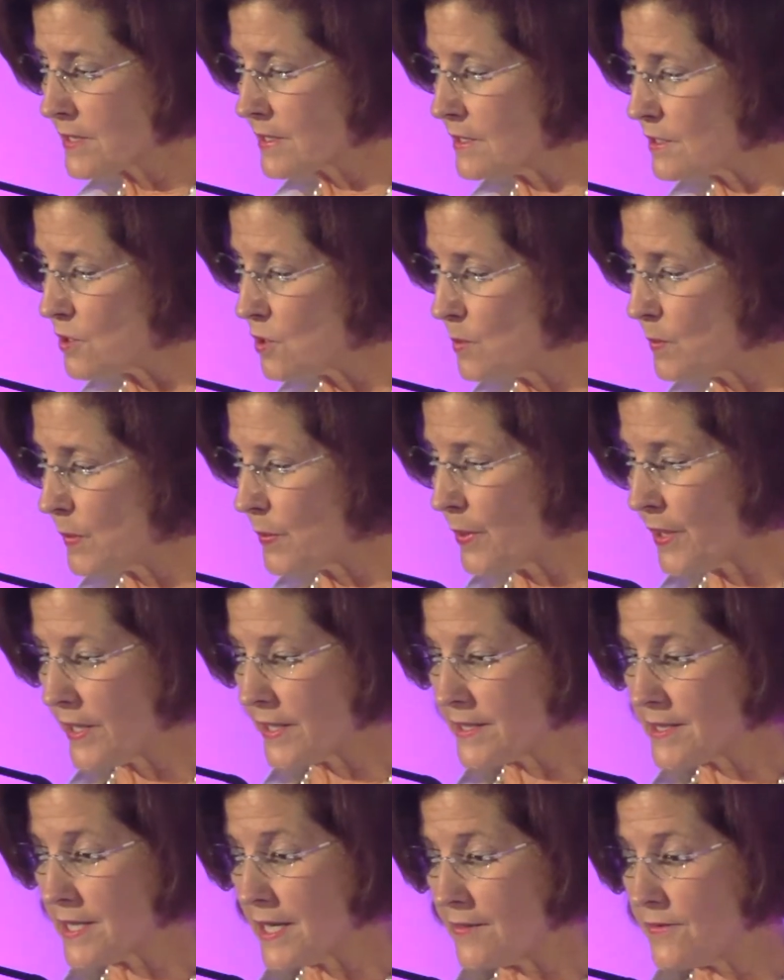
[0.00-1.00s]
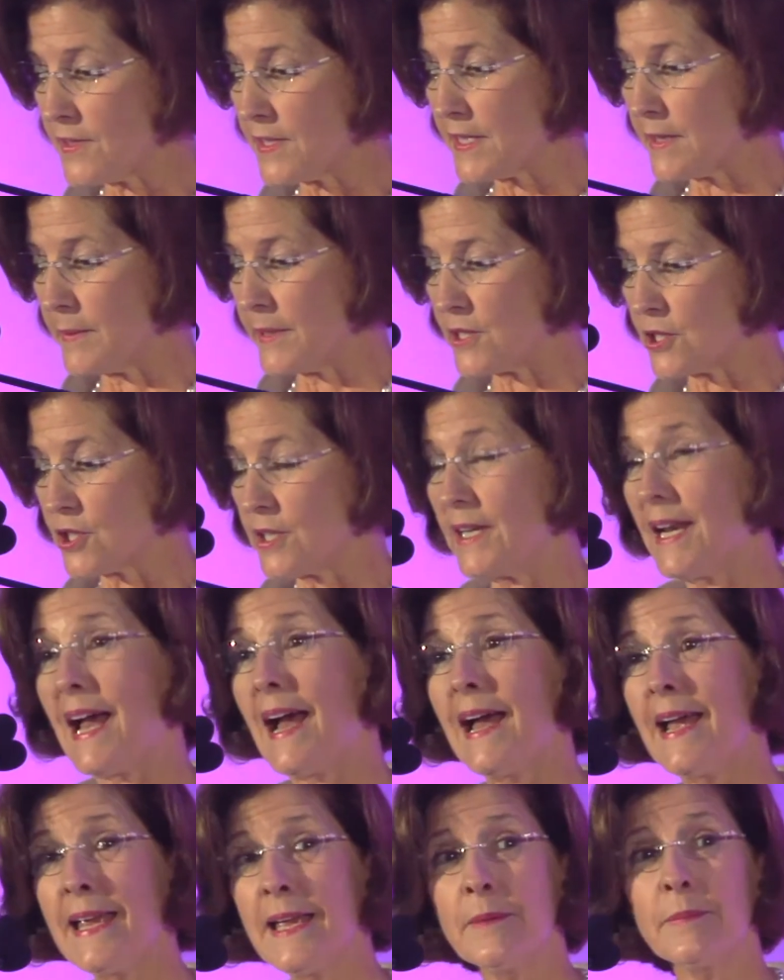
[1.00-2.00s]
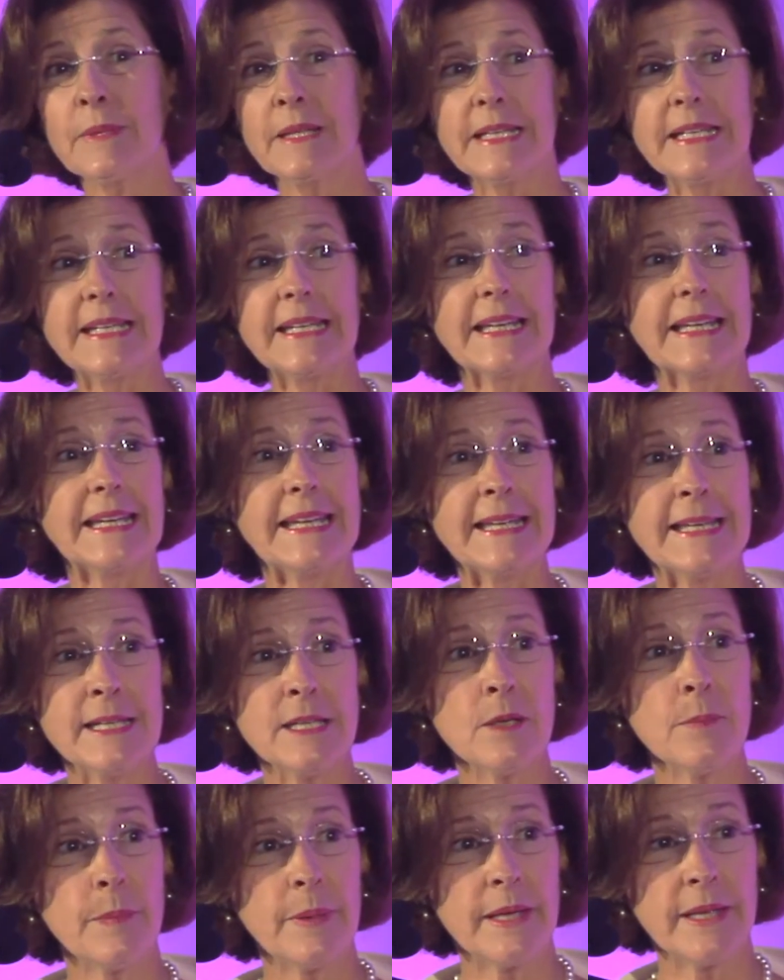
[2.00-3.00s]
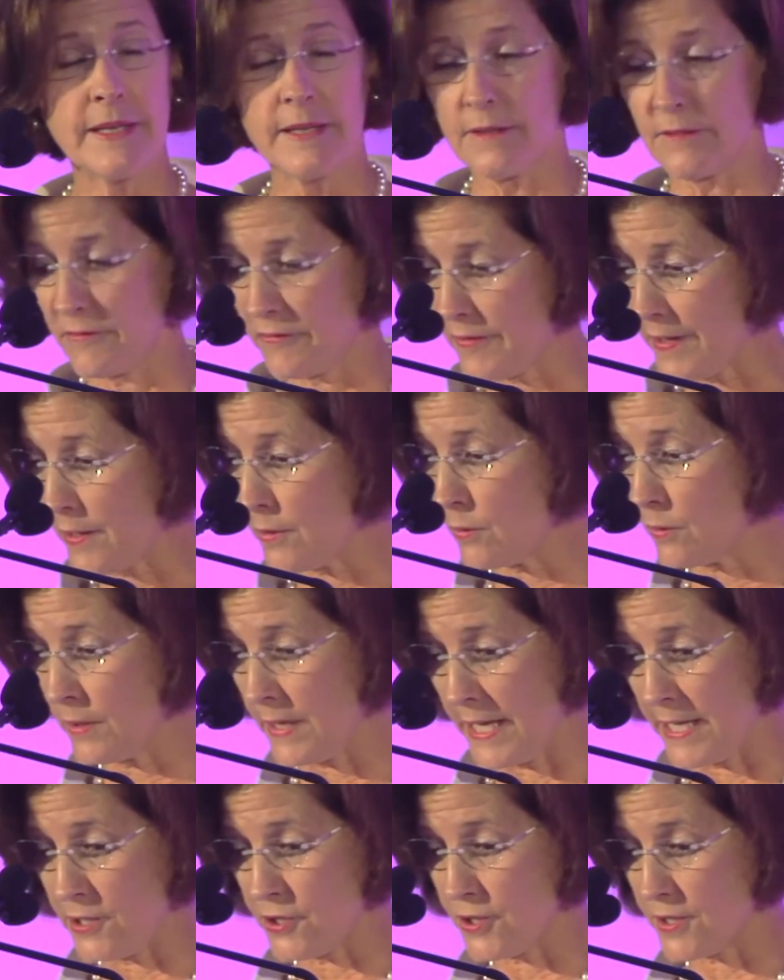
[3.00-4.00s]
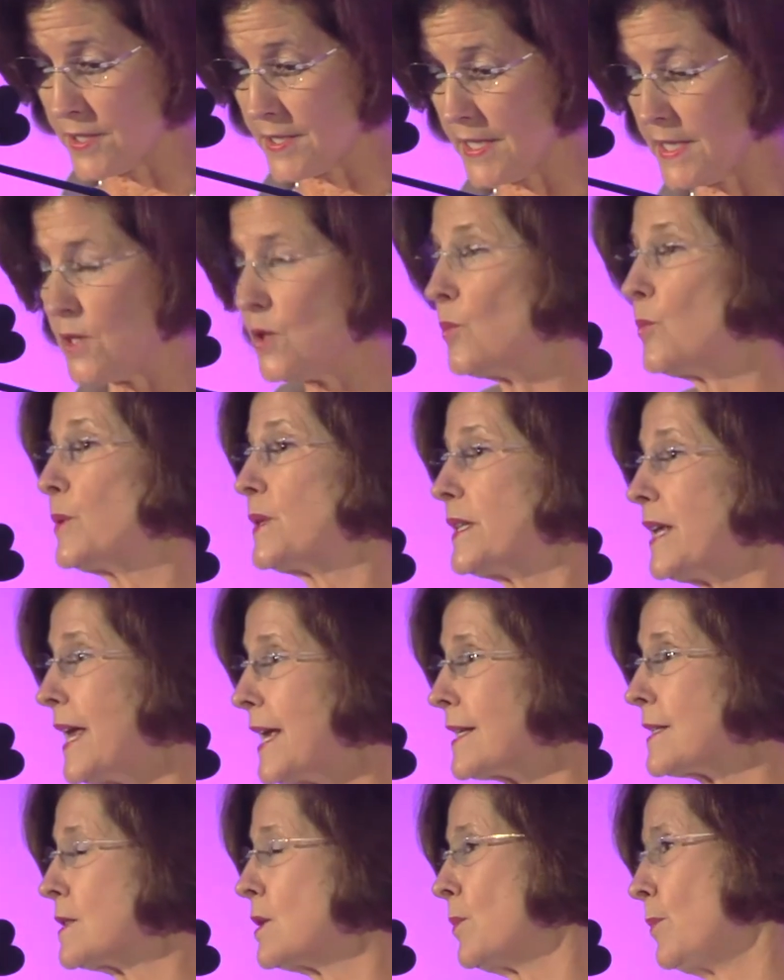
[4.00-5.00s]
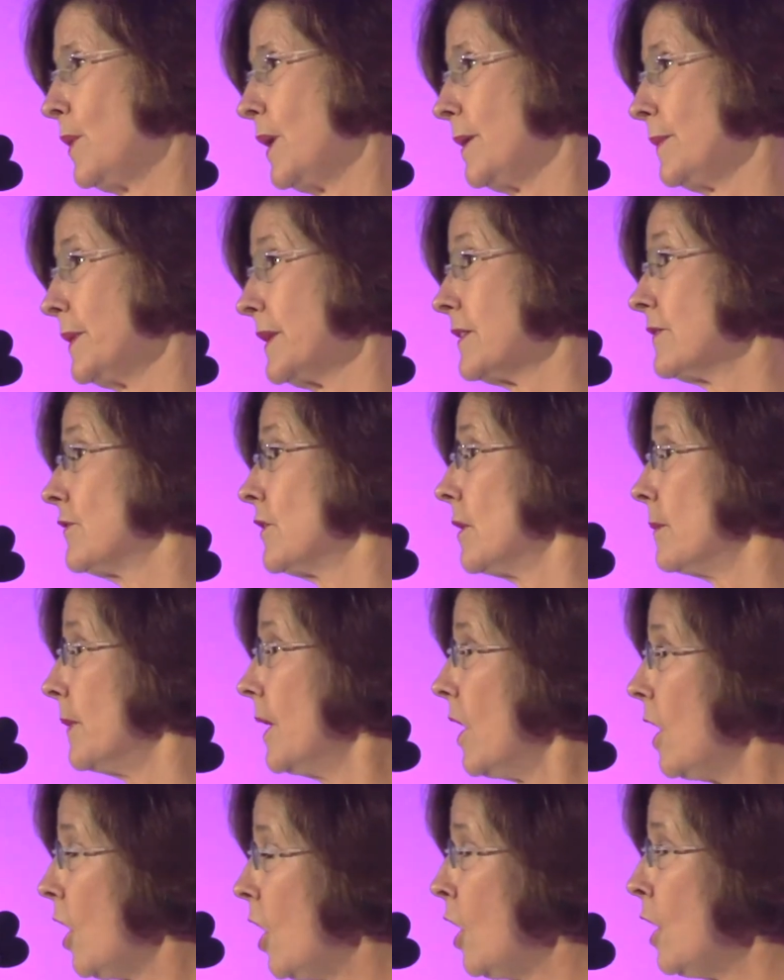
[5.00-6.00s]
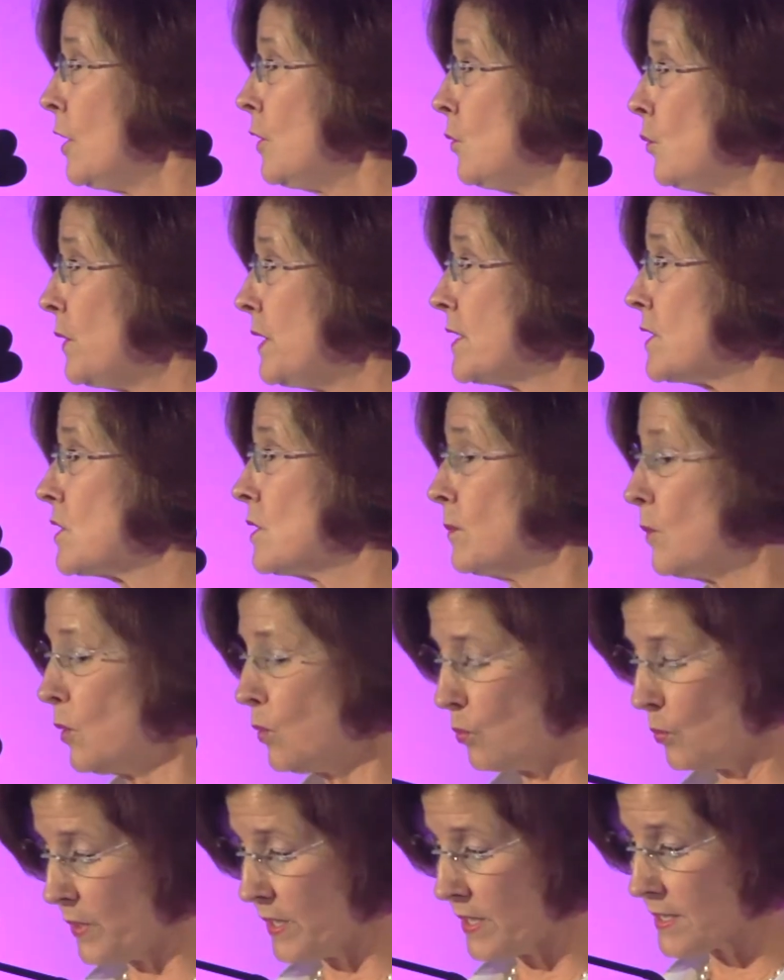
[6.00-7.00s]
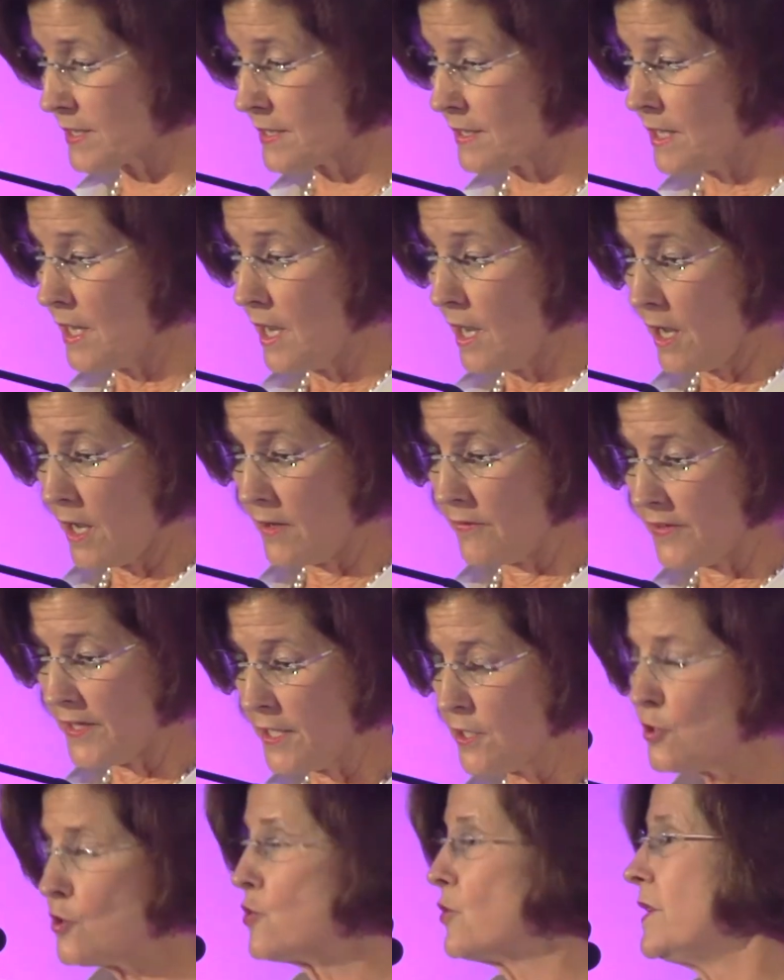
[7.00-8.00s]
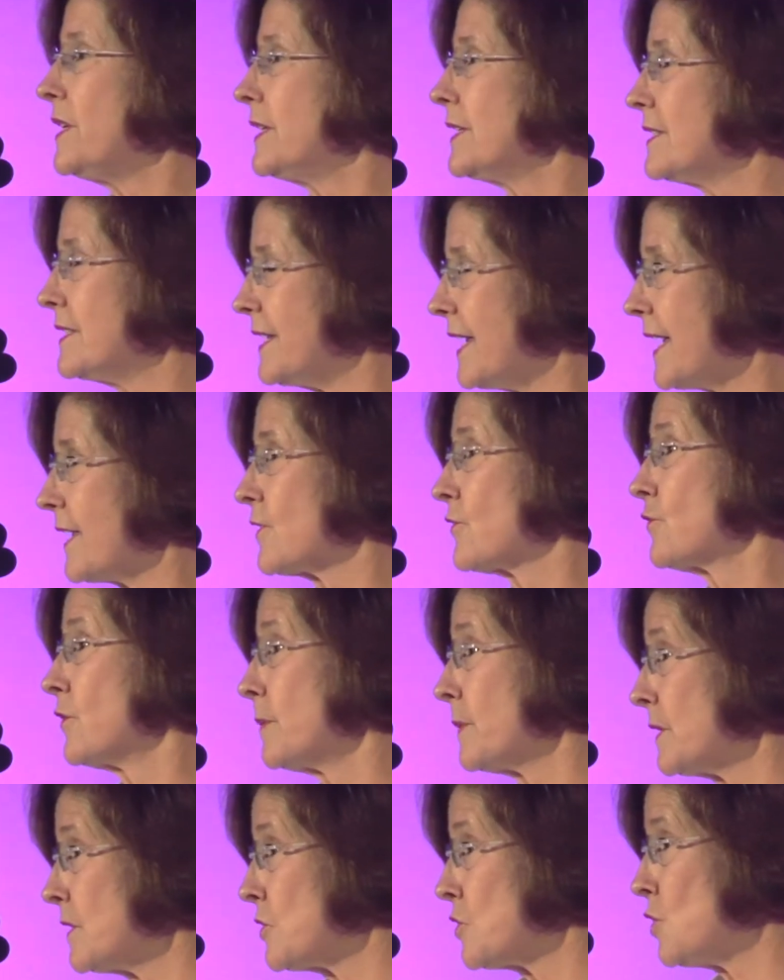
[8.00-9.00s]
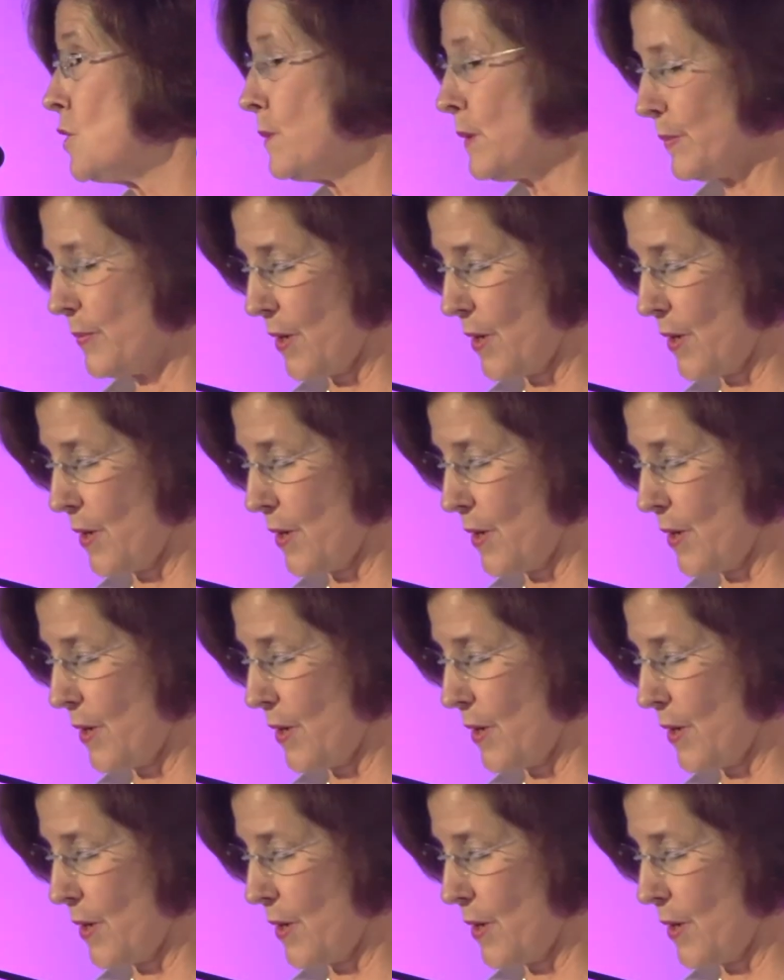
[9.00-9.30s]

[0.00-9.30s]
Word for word: Consumer Product Safety Commission, I am leading an independent federal agency that protects the public from unreasonable risk of injury and deaths from consumer